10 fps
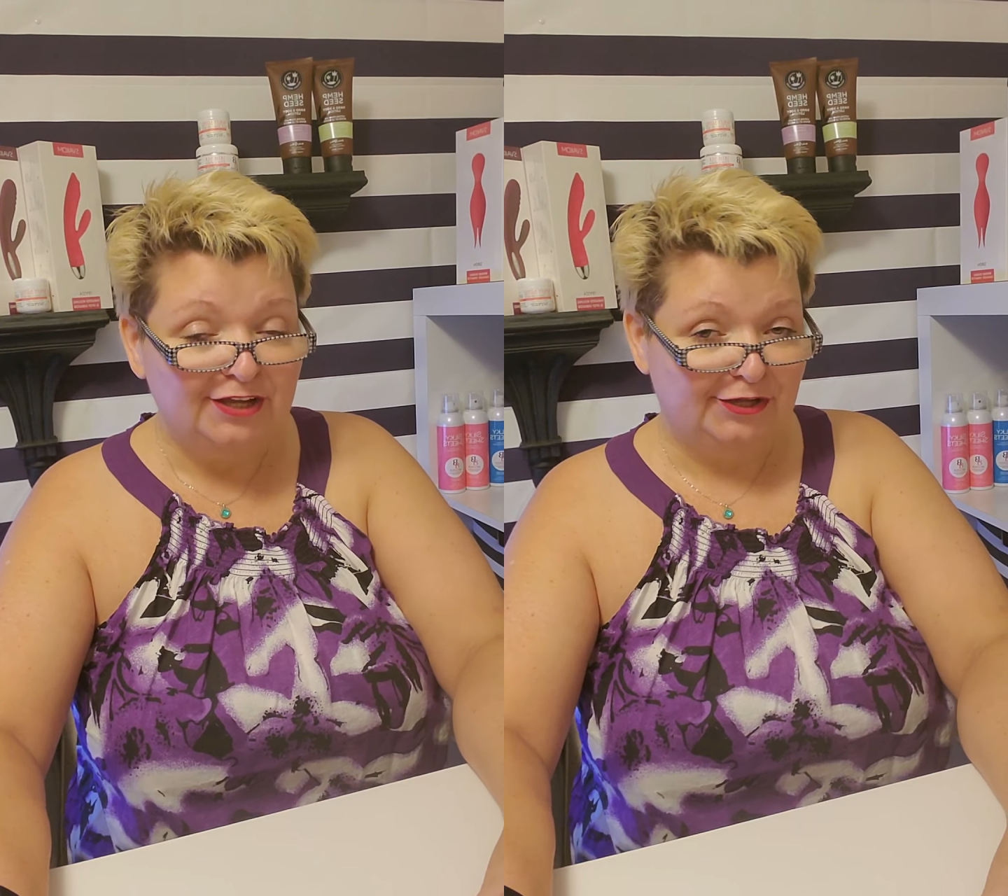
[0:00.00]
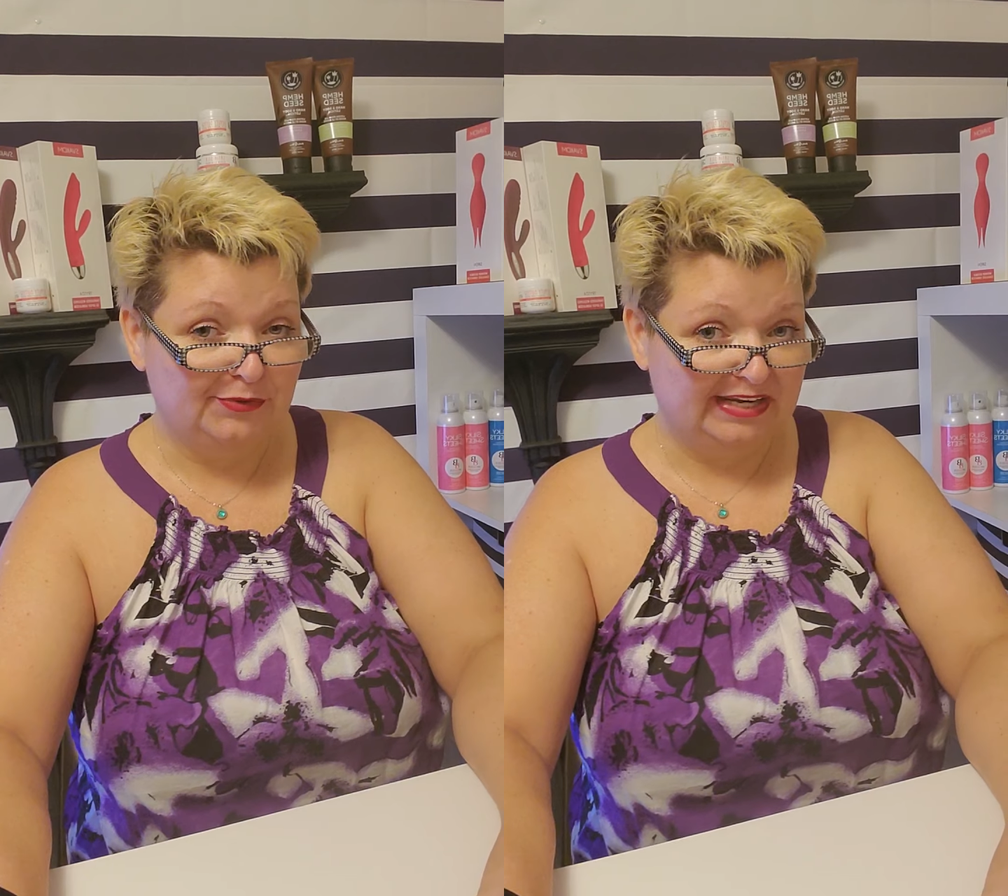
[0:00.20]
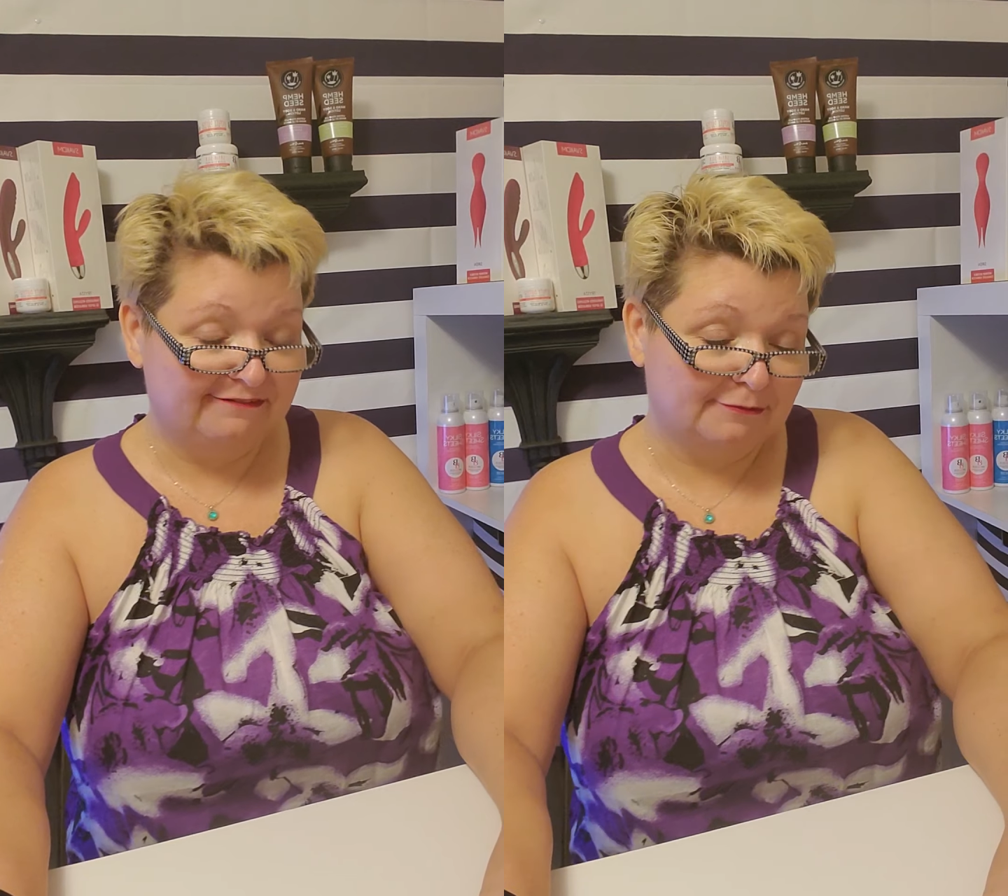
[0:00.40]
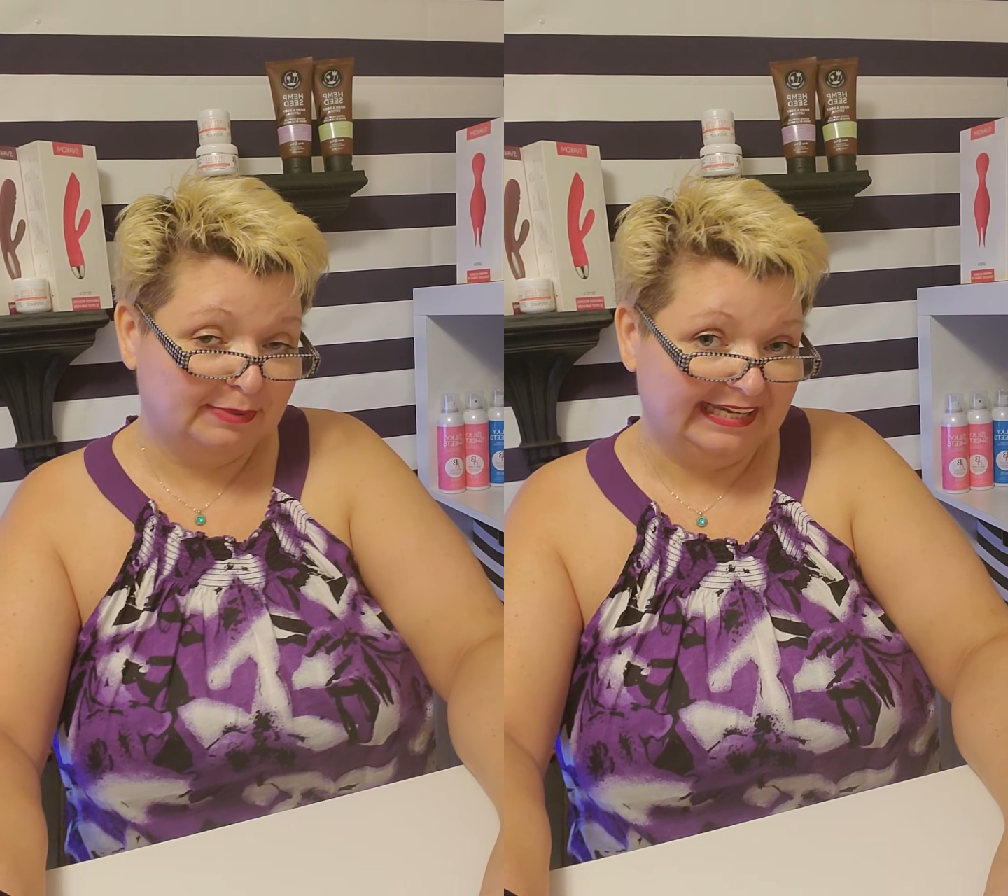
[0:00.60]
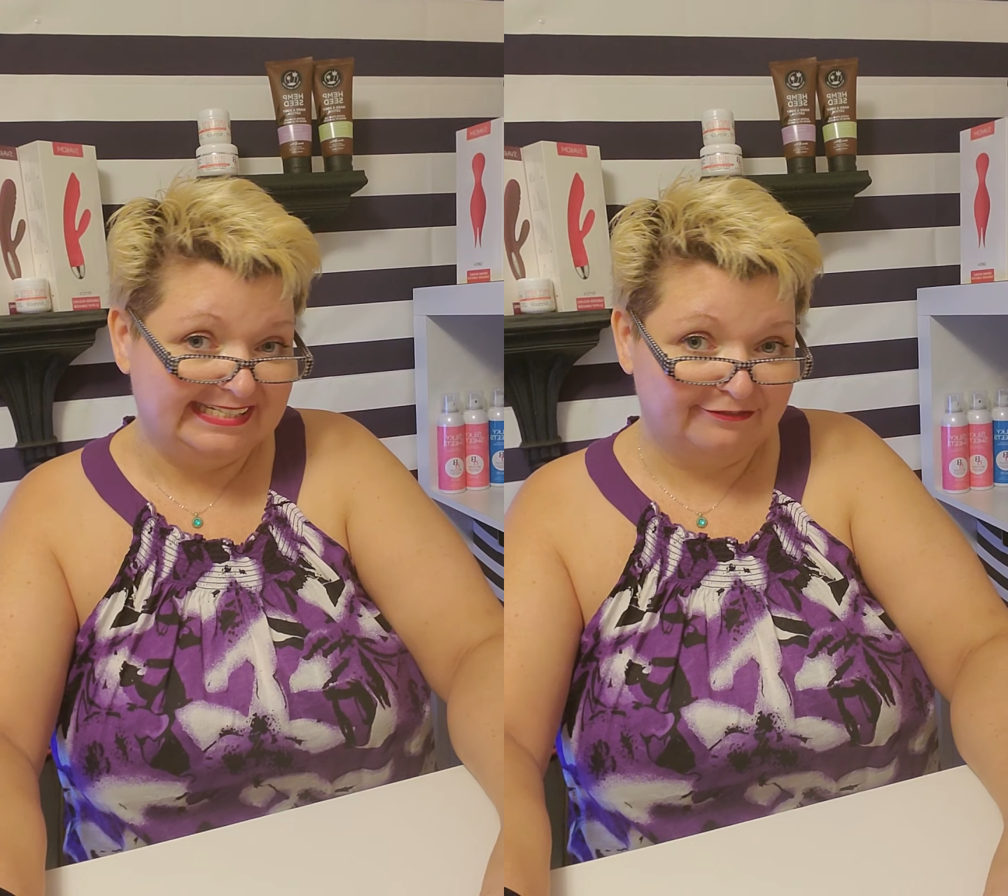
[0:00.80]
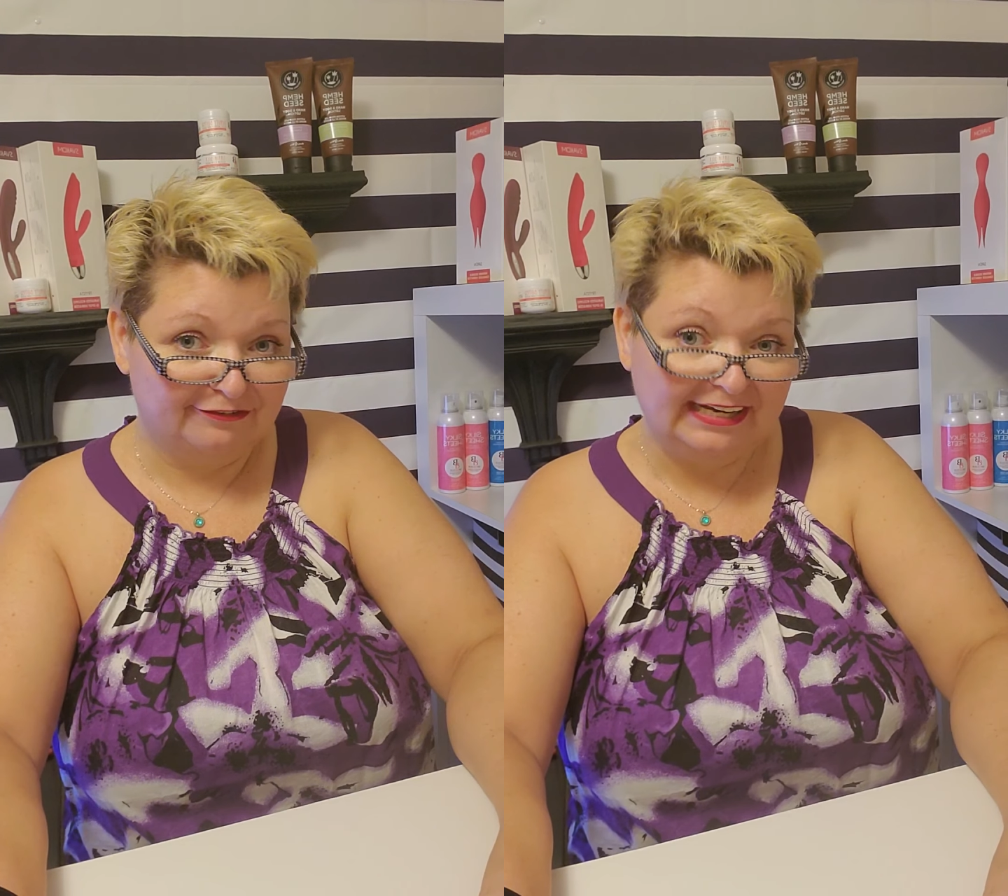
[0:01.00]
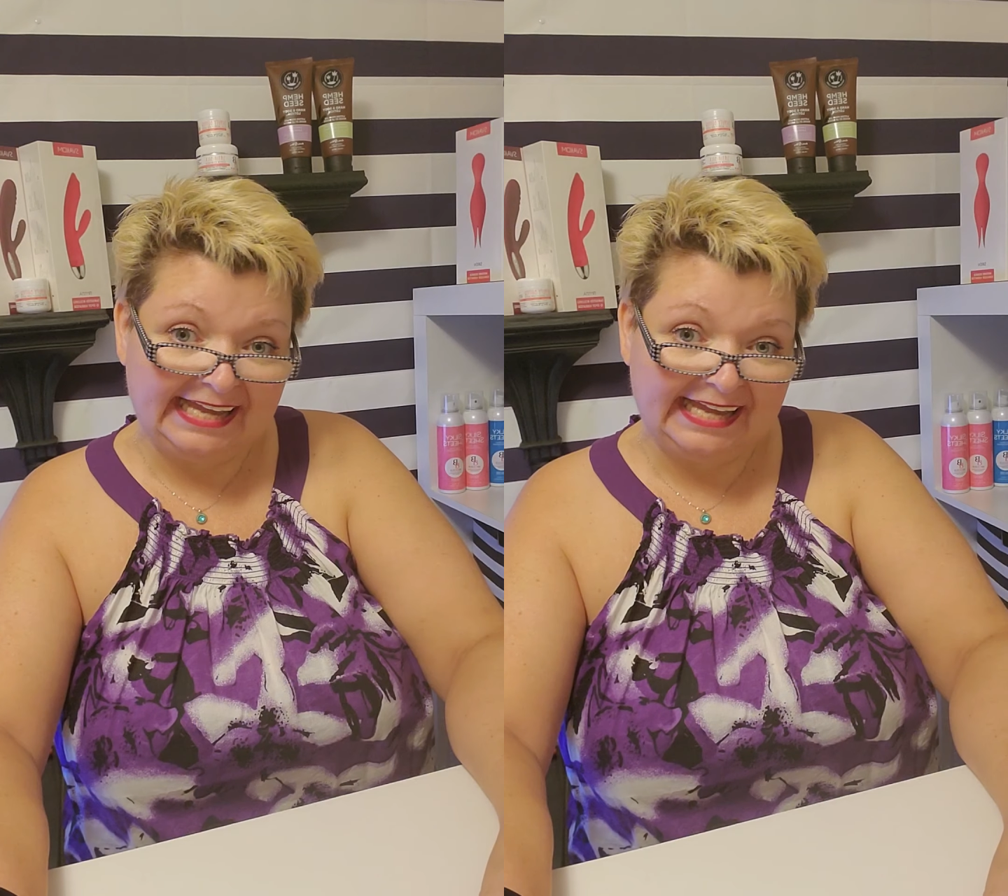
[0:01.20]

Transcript: You can even play different